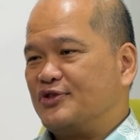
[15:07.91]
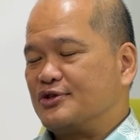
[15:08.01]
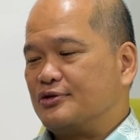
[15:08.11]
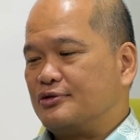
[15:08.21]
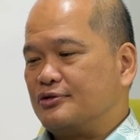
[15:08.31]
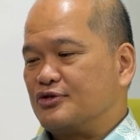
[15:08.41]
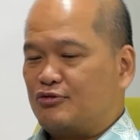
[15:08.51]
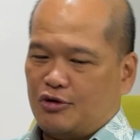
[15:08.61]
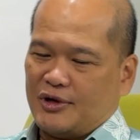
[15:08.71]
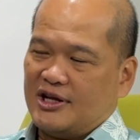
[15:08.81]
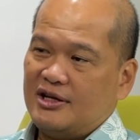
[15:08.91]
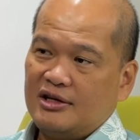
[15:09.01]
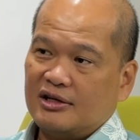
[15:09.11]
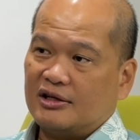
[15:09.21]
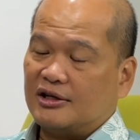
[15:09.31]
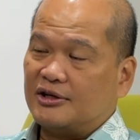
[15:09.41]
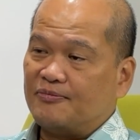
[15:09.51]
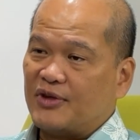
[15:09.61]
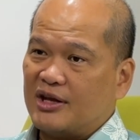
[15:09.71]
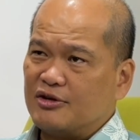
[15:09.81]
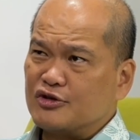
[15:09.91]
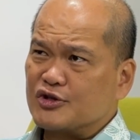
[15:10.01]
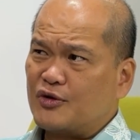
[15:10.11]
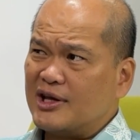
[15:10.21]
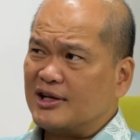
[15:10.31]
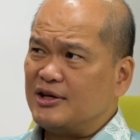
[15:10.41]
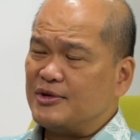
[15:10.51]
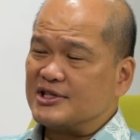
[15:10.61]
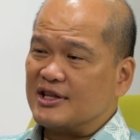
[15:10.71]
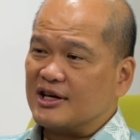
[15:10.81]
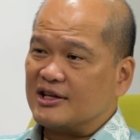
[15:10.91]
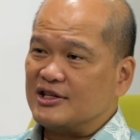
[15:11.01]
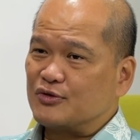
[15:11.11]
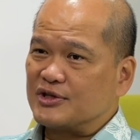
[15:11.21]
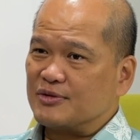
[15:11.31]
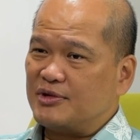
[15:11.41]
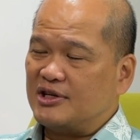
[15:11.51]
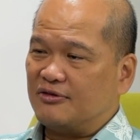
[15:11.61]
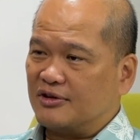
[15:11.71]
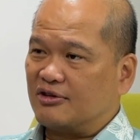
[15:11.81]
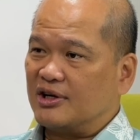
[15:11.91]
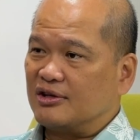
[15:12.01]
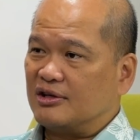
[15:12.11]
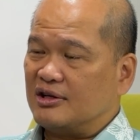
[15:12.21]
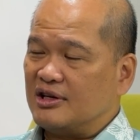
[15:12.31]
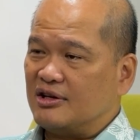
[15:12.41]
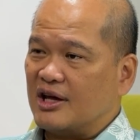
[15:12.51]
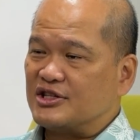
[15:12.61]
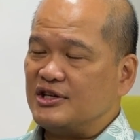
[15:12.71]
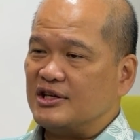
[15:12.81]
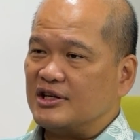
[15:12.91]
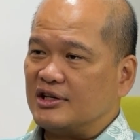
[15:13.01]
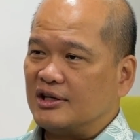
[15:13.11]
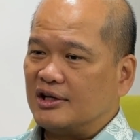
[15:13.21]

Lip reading: So we went in, and it was quite clear basically that this was a bit different, right? It actually needed